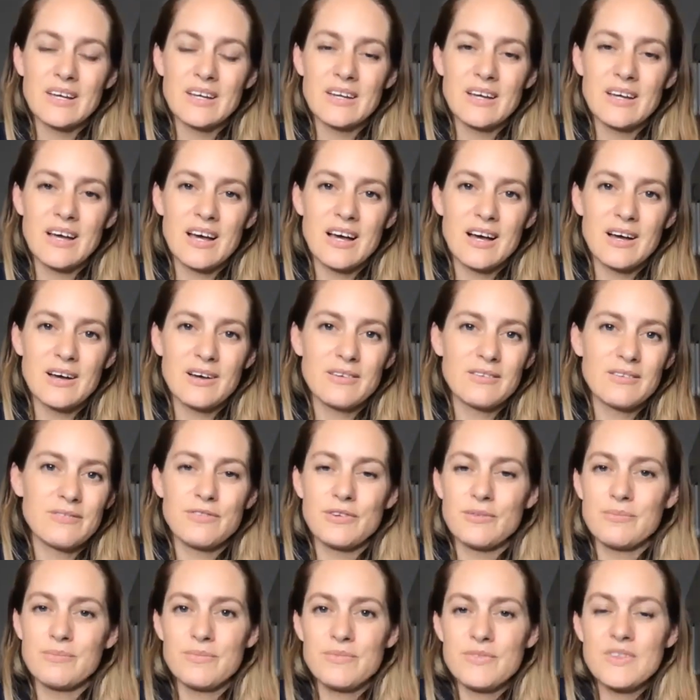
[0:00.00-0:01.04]

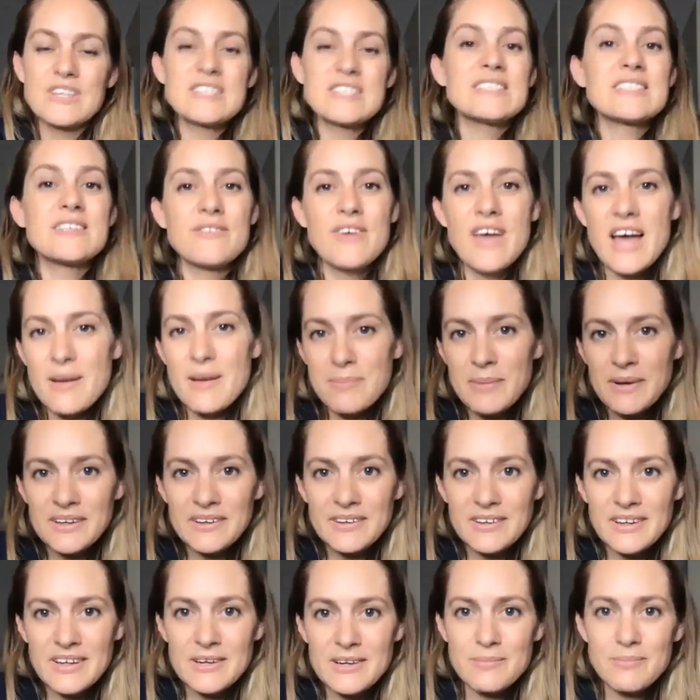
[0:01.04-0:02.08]
things that have
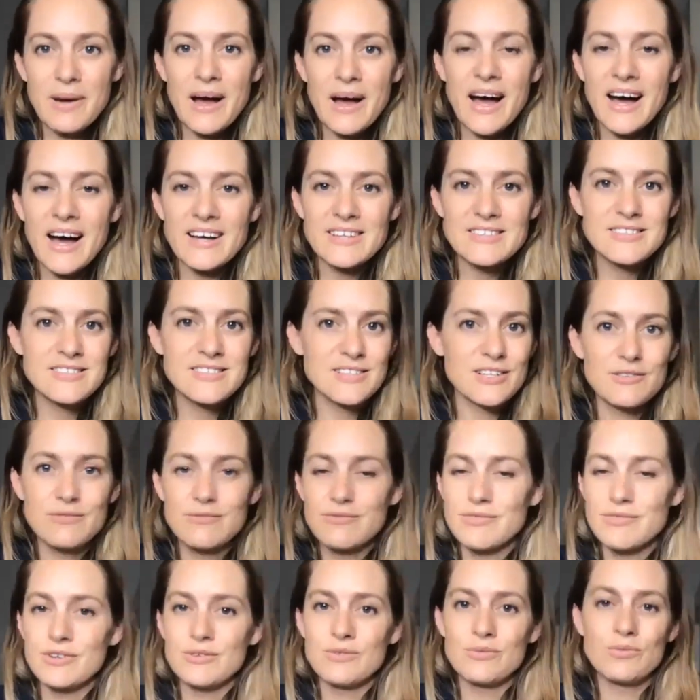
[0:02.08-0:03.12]
happened in past, and
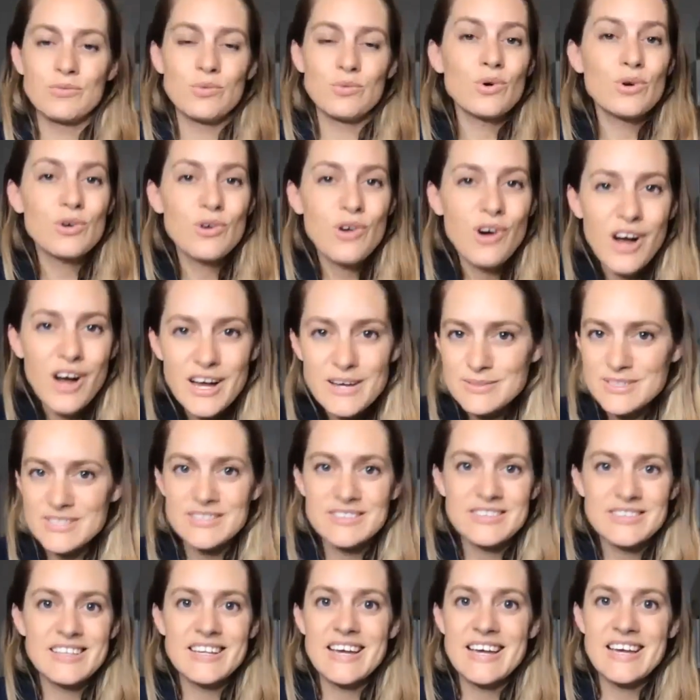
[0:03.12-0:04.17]
for war crimes
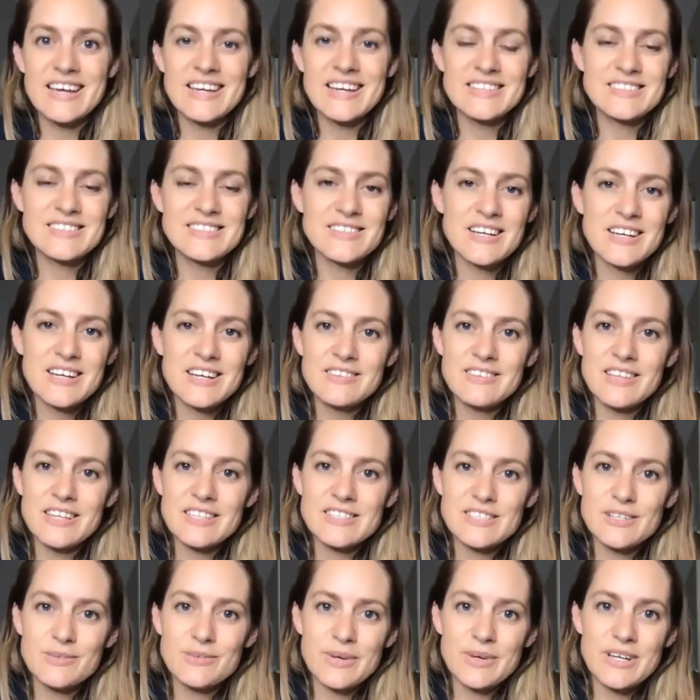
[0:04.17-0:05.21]
and things
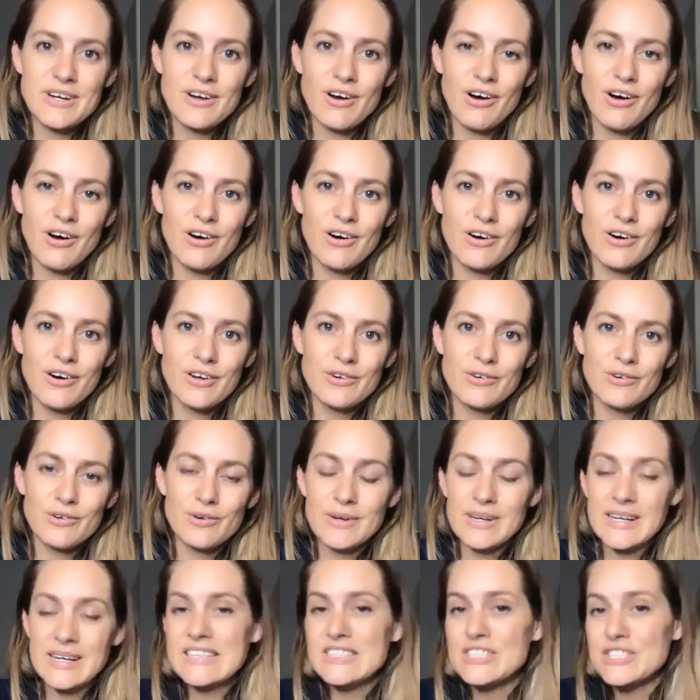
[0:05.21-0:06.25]
that went on or
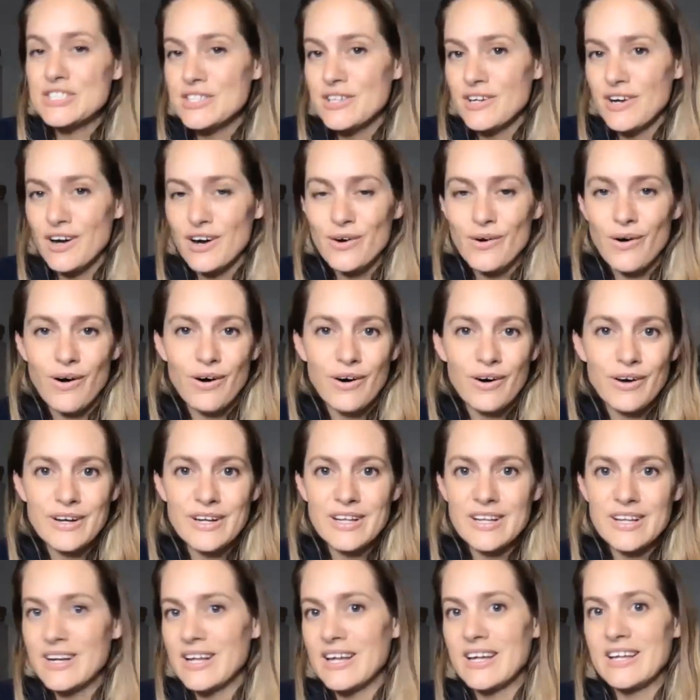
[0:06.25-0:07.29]
alleged to go on
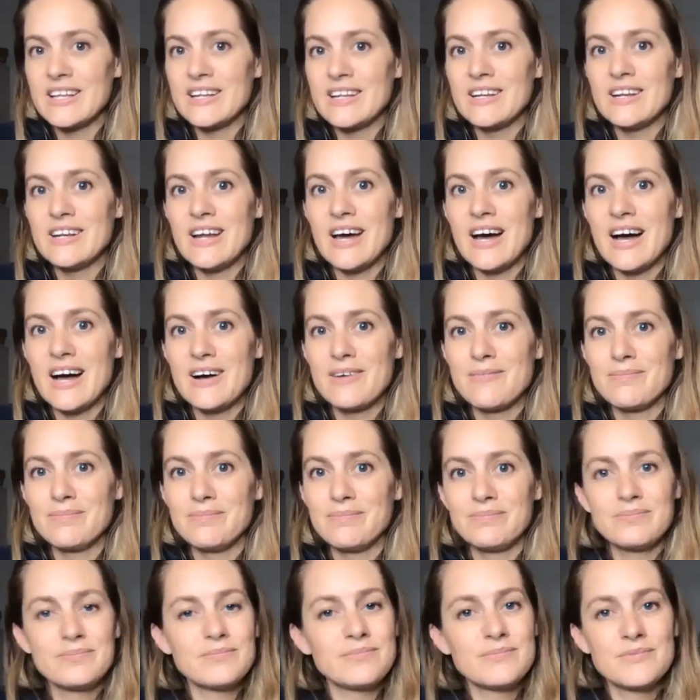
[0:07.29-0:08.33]
in
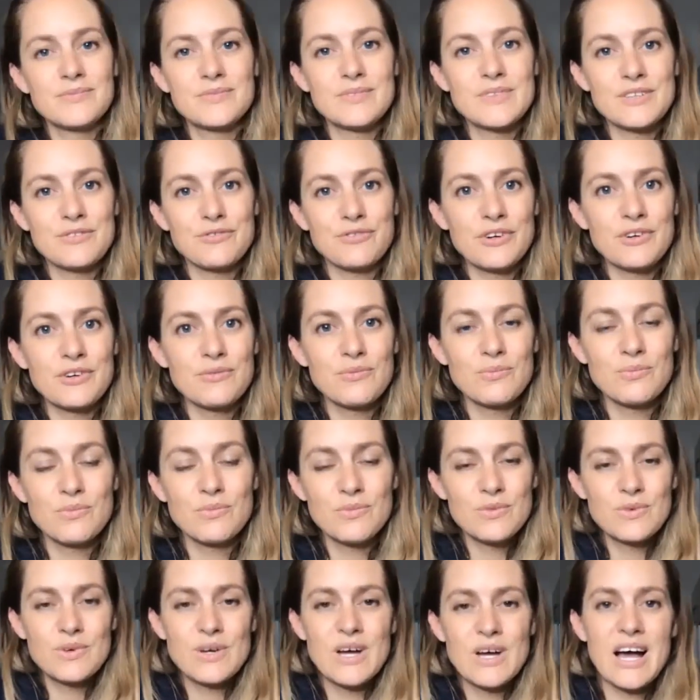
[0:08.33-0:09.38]
different
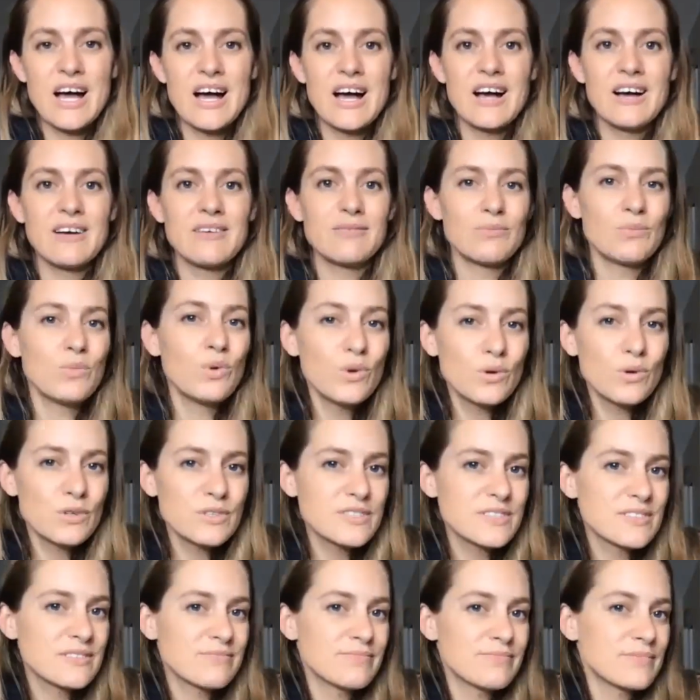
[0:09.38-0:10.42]

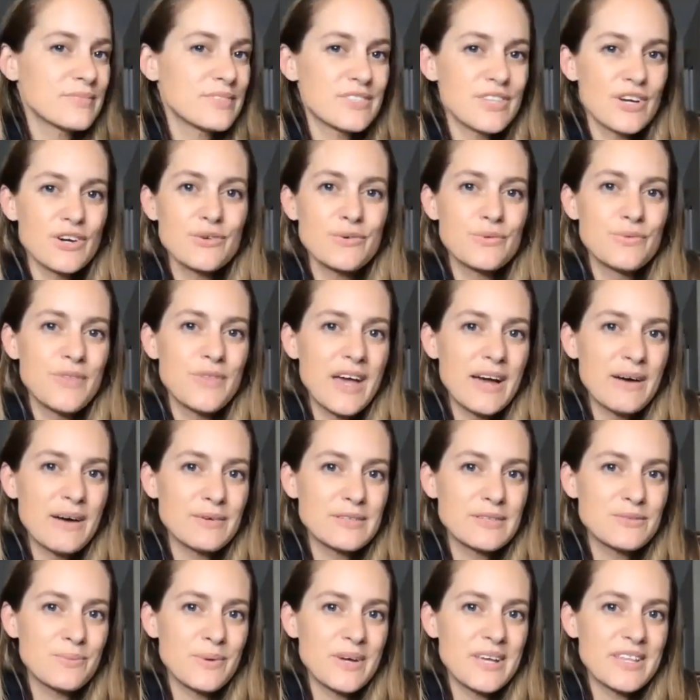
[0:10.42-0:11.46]
wars. So that
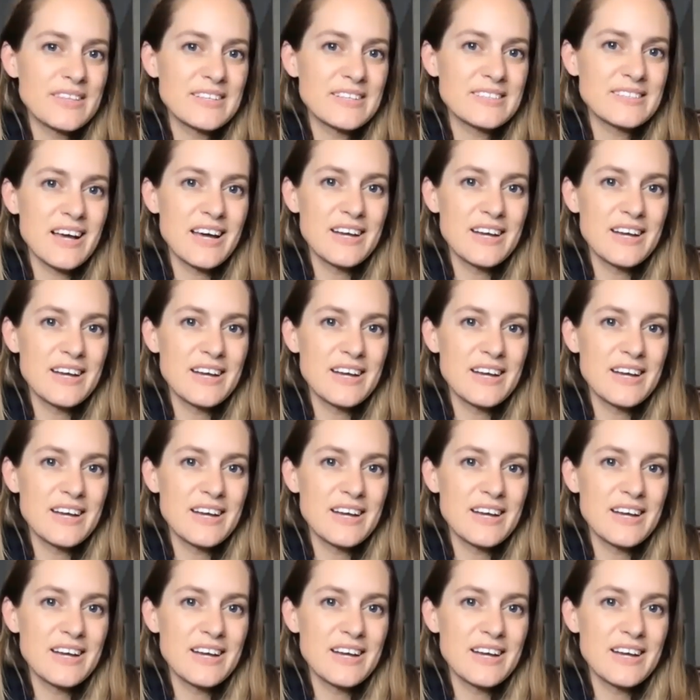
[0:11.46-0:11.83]
was where this